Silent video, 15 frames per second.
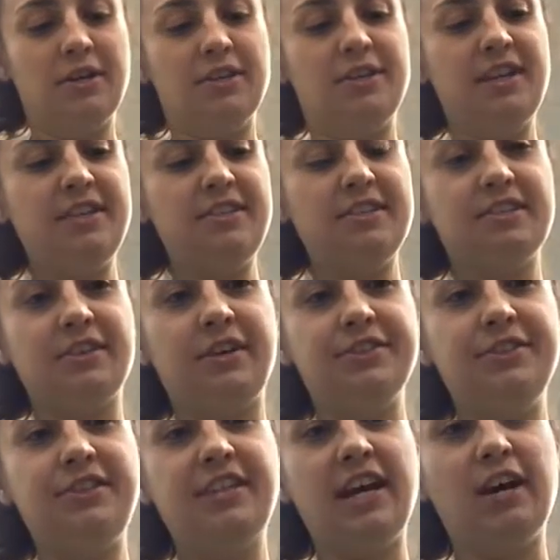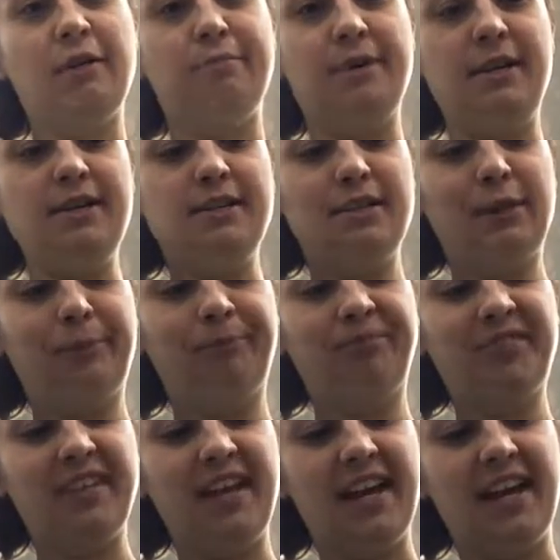This is called the tailpiece,
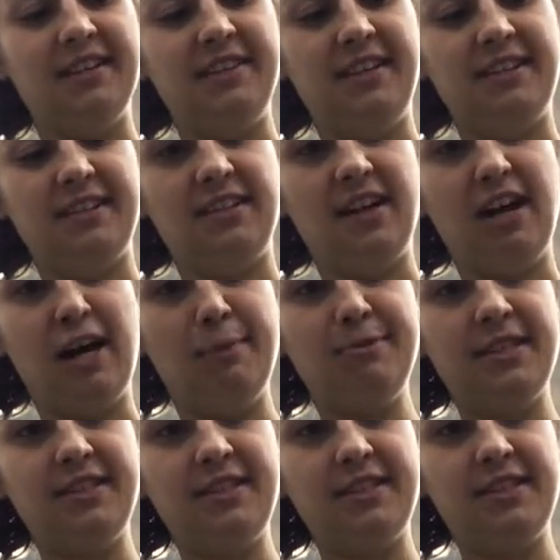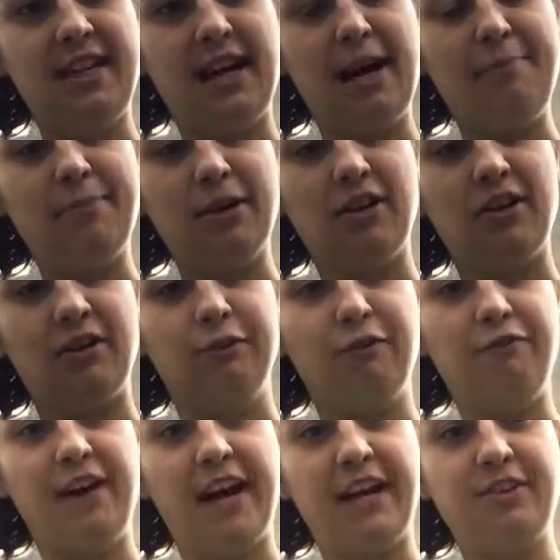and these knobs at the top are called
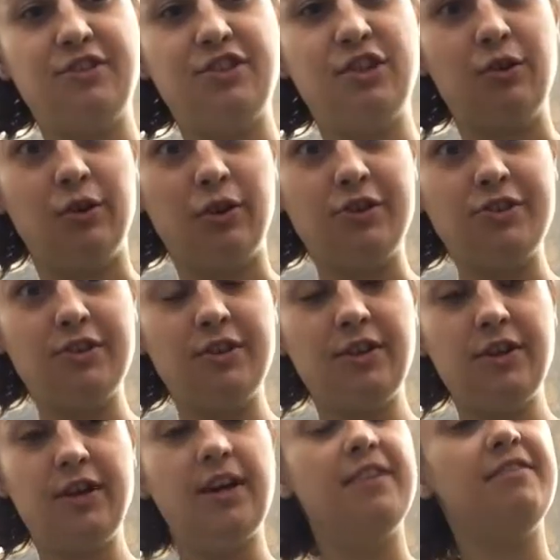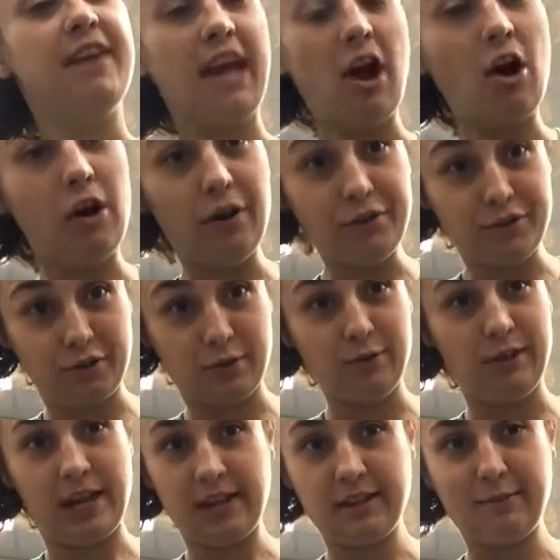fine tuners, and they also,
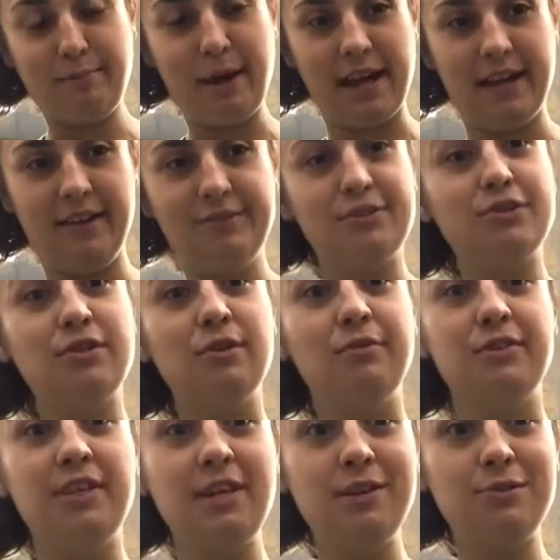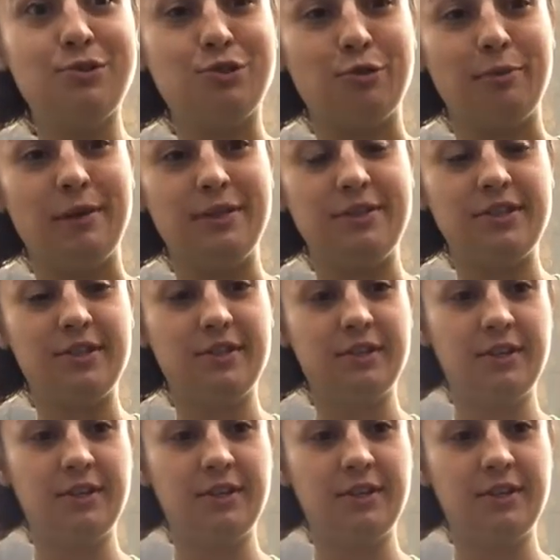like the pegs, tune the instrument.